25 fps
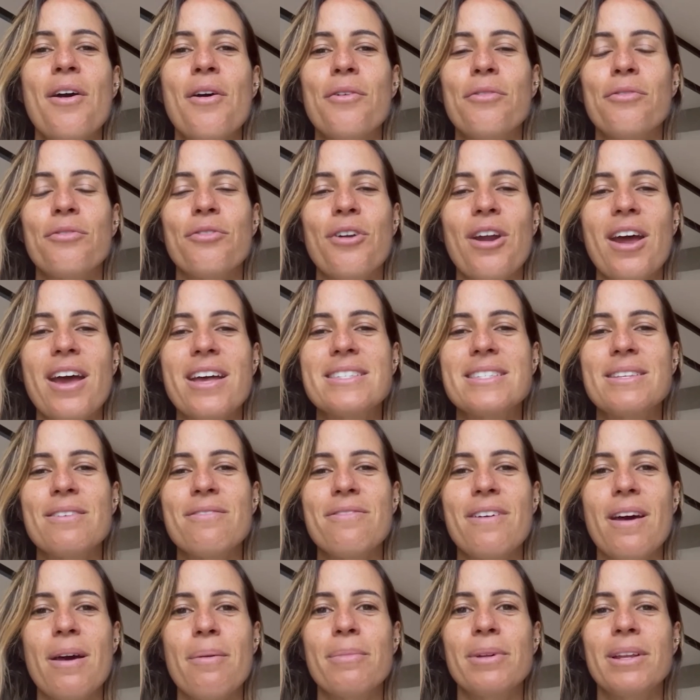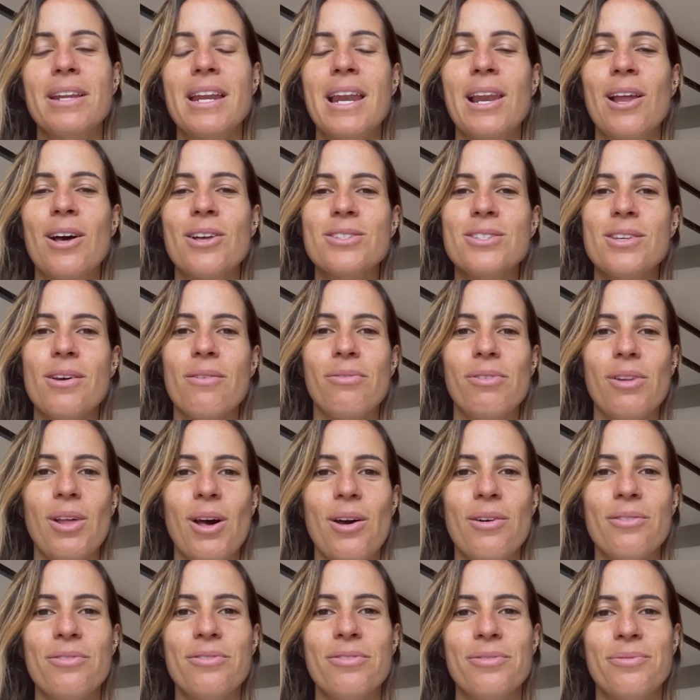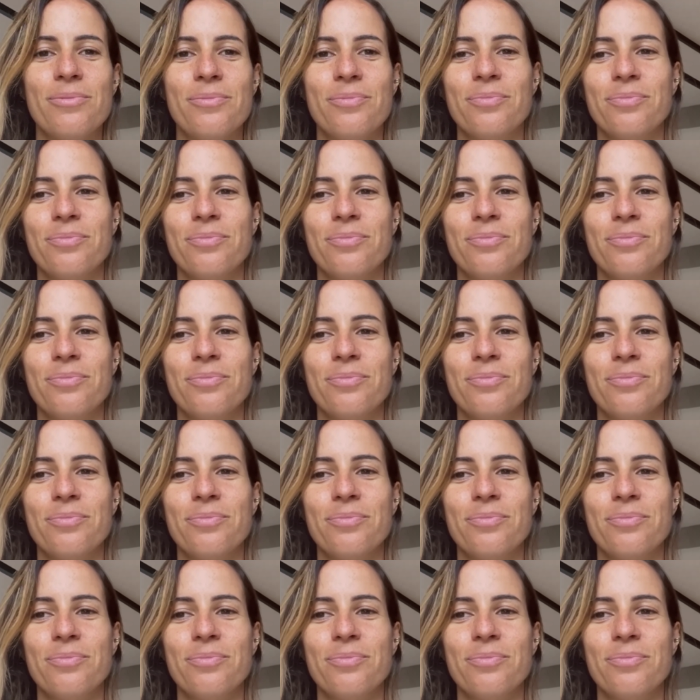friends and family lots of love.